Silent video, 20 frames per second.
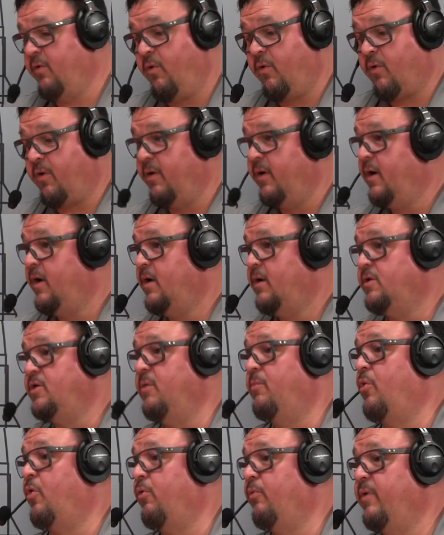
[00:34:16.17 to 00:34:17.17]
Or
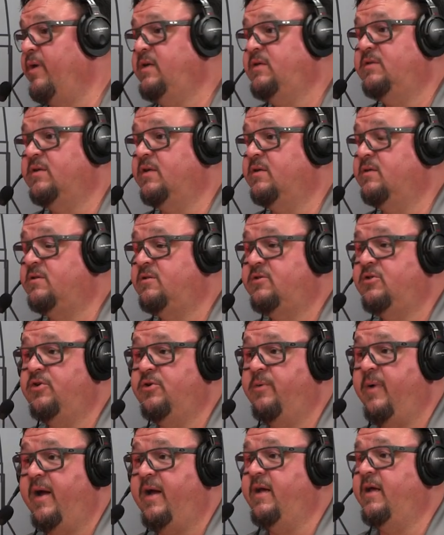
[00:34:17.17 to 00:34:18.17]
the more recent
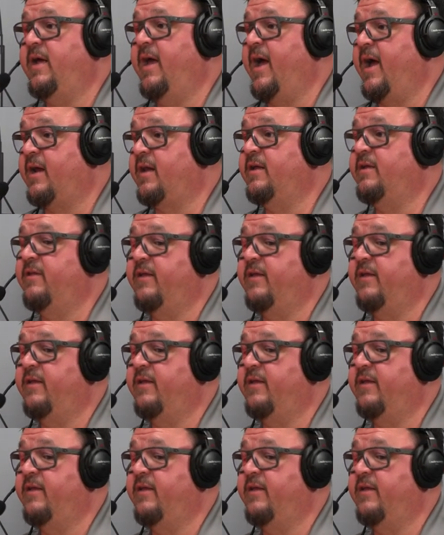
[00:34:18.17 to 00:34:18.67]
two eighty Ackley